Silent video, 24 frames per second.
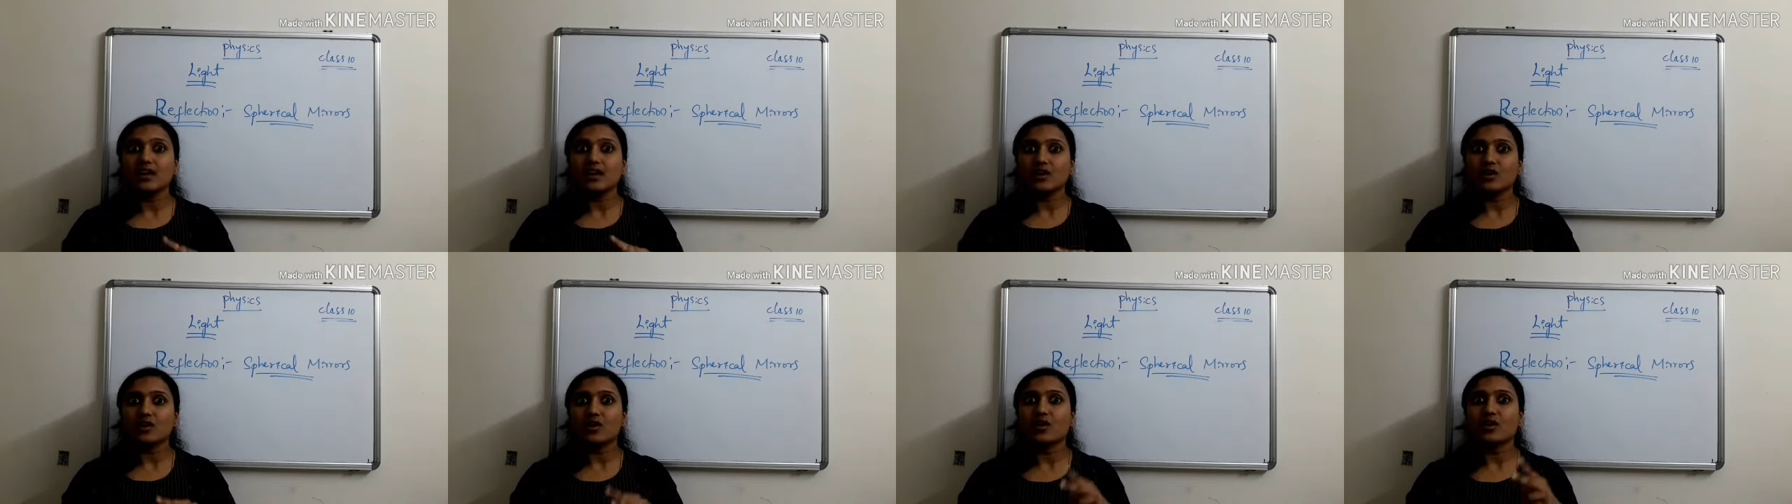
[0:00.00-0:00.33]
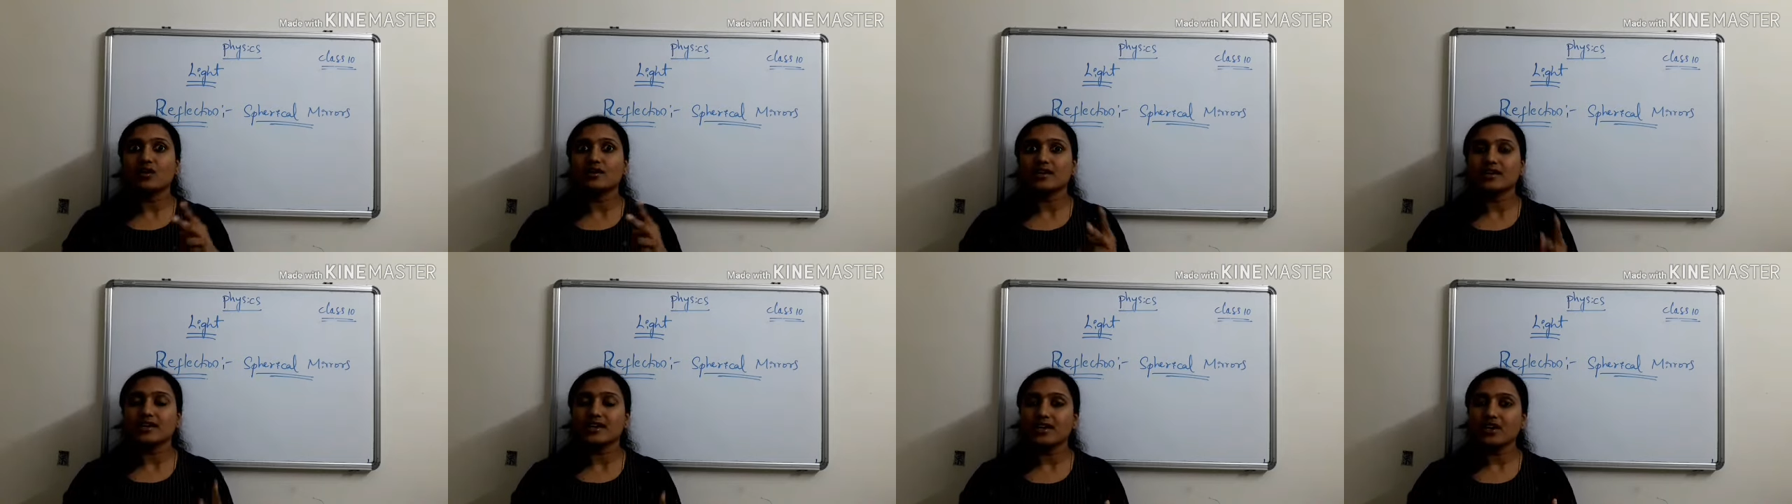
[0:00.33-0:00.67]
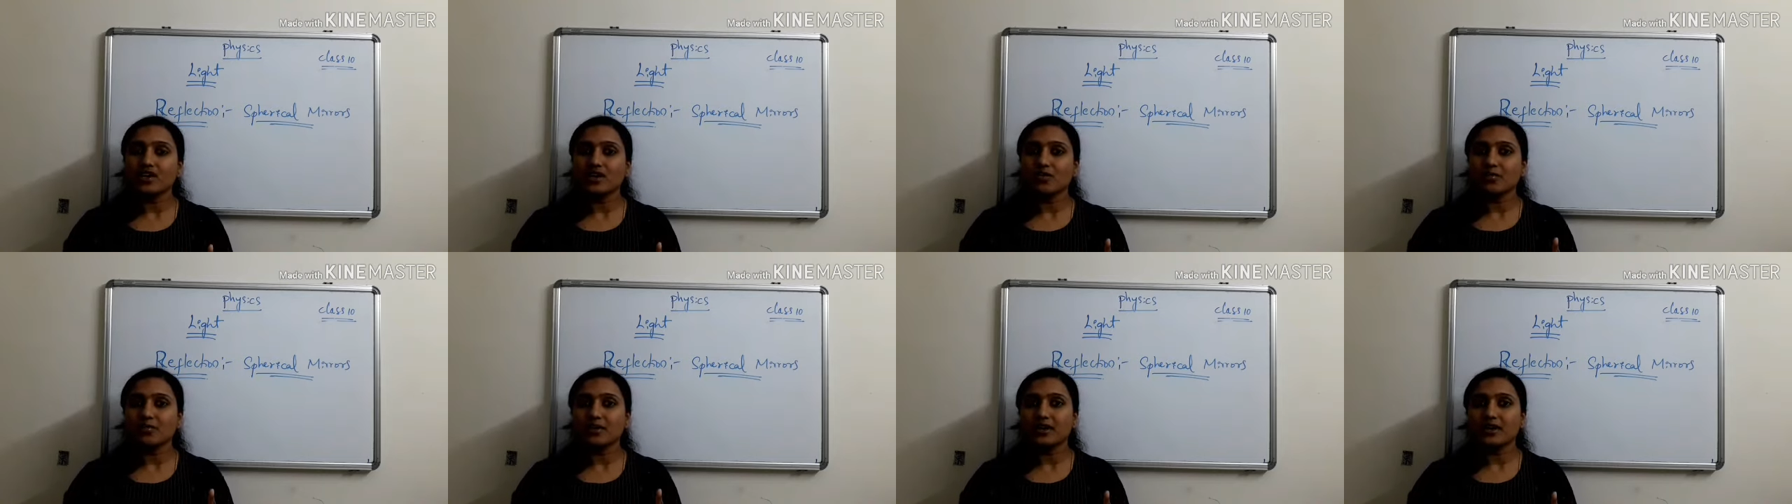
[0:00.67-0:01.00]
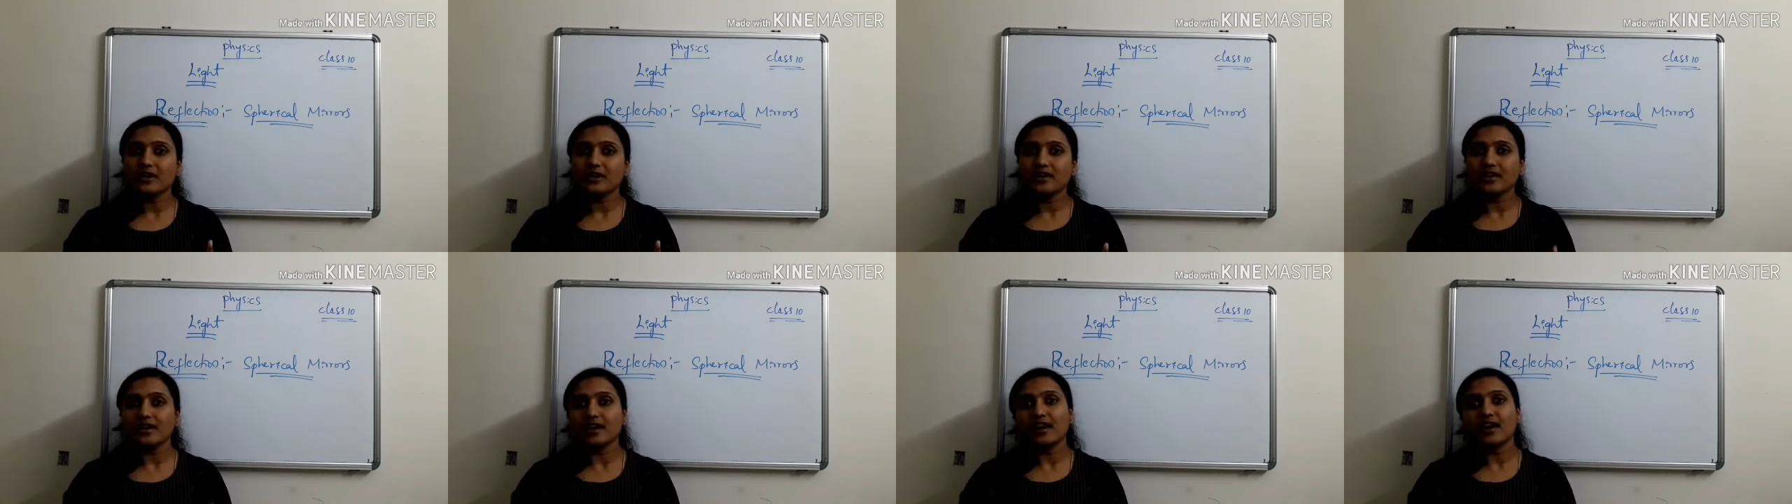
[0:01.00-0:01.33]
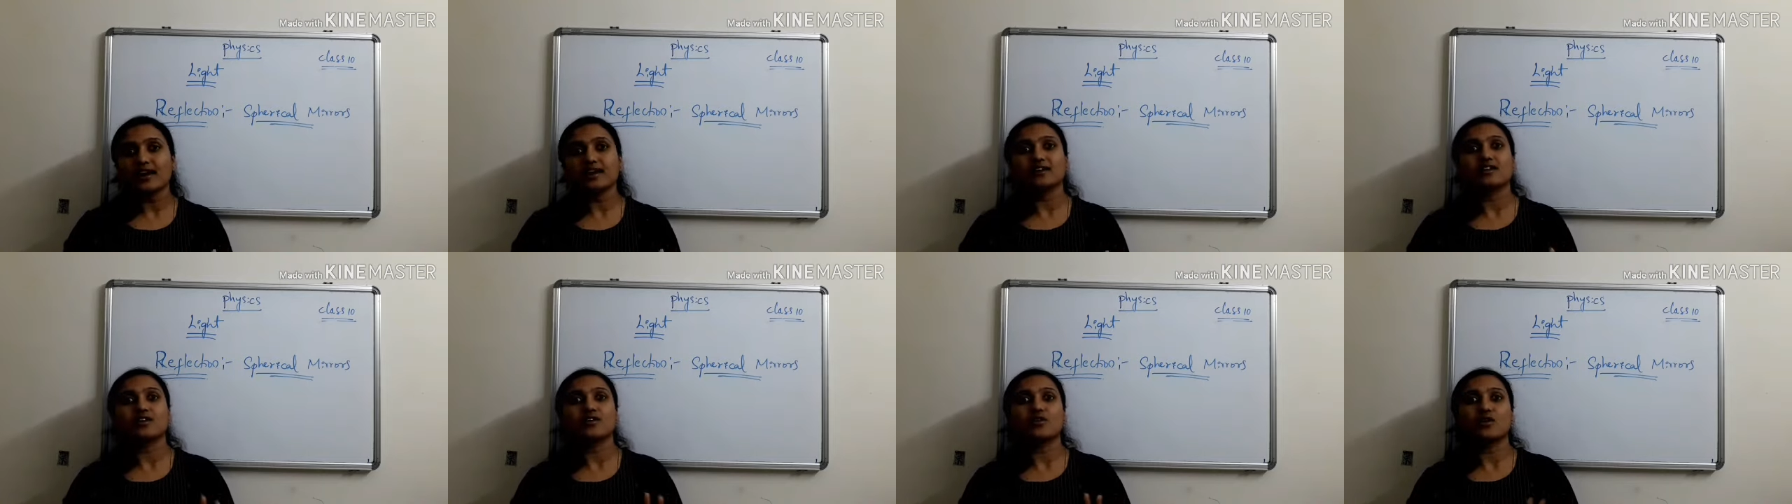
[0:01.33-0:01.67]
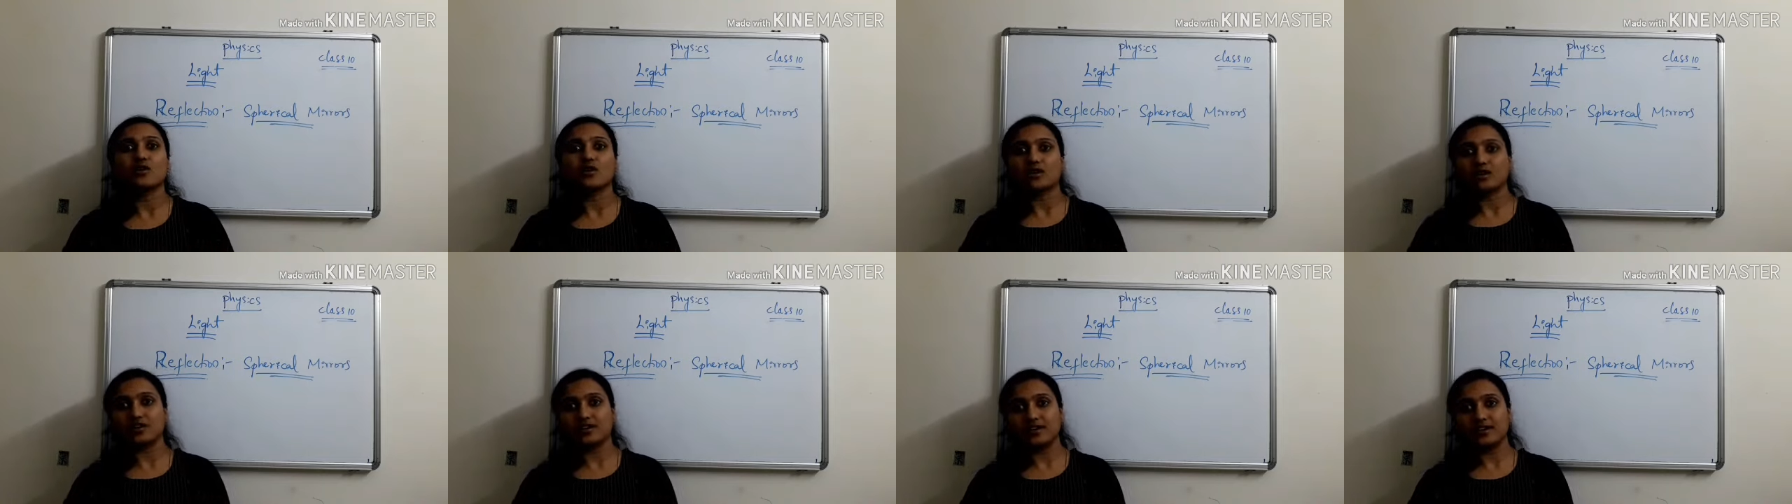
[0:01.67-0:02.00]
concave mirror and
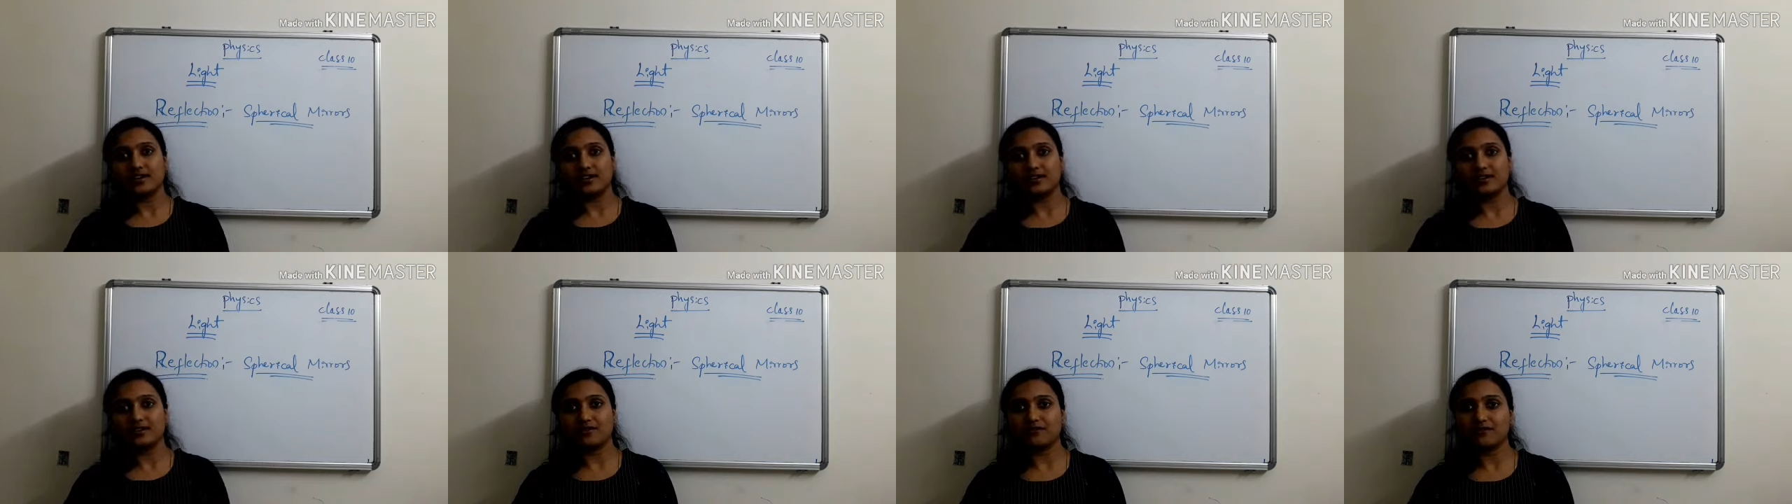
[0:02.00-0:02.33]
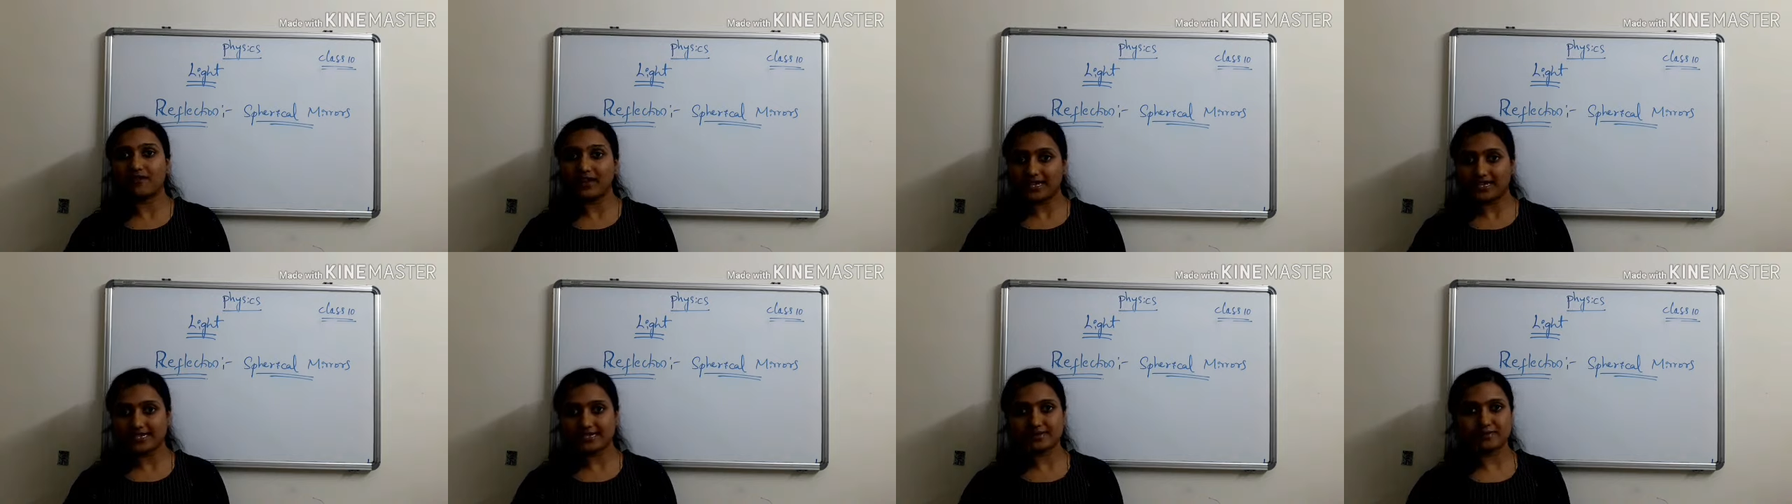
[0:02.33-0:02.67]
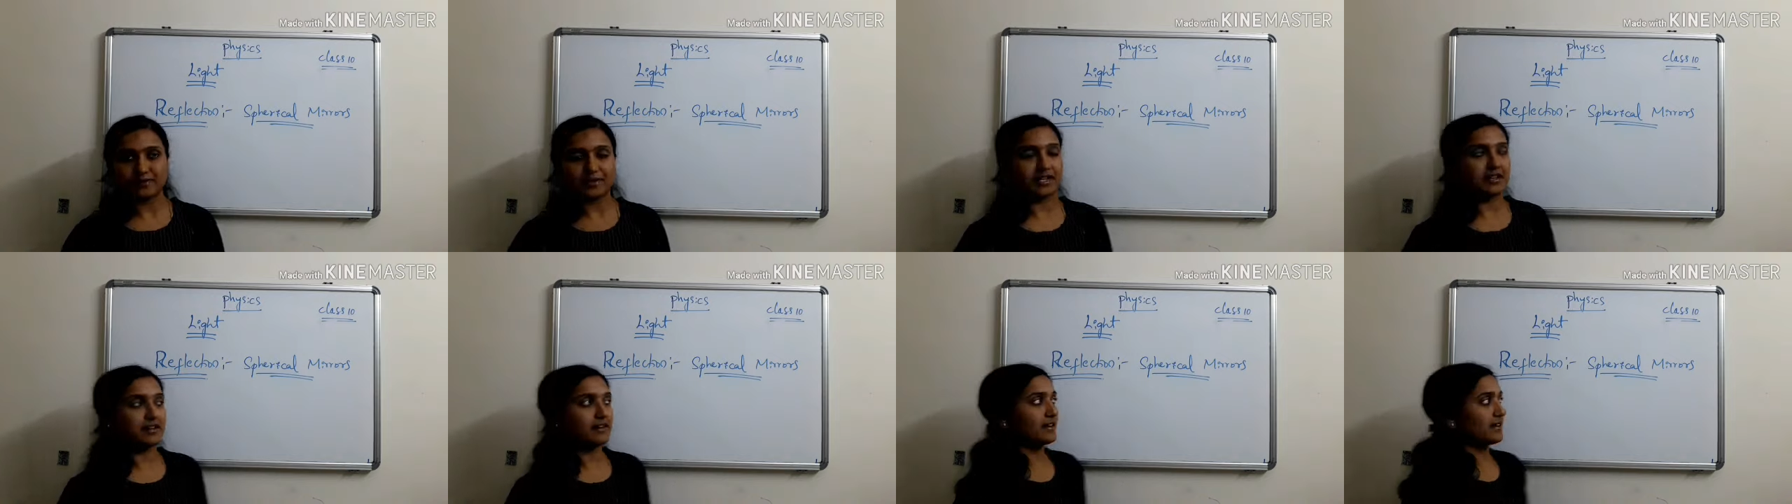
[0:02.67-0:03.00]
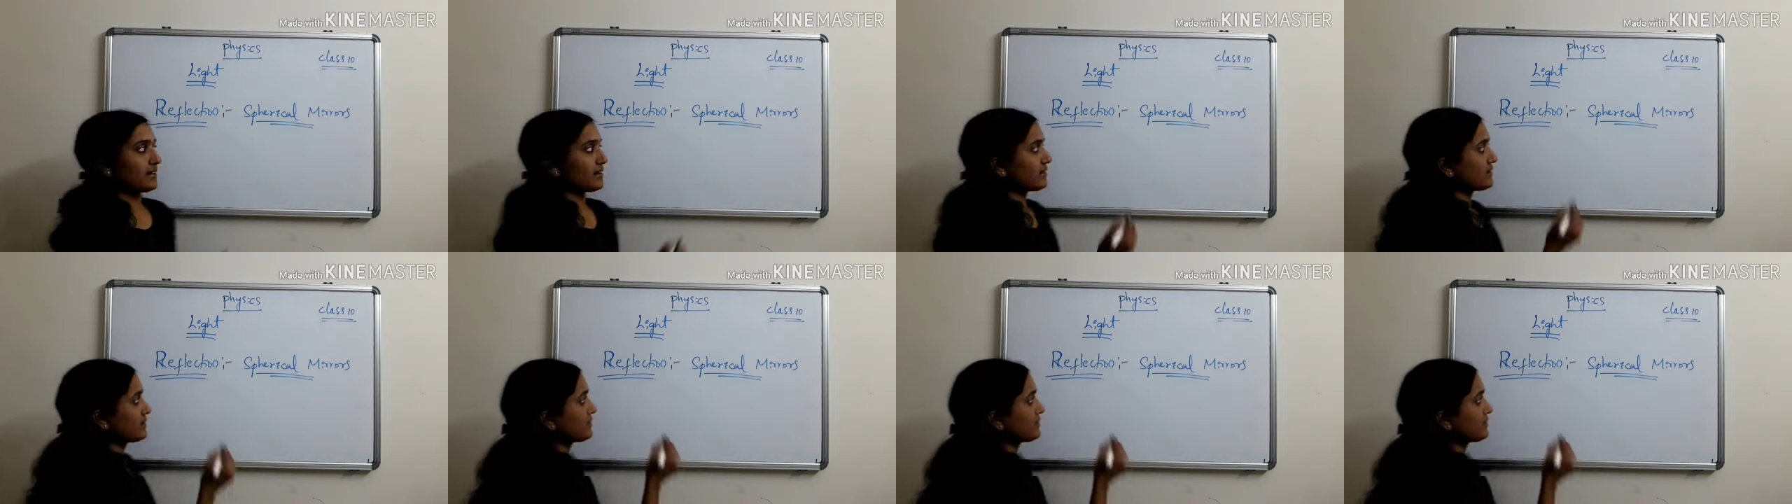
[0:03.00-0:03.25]
convex mirror.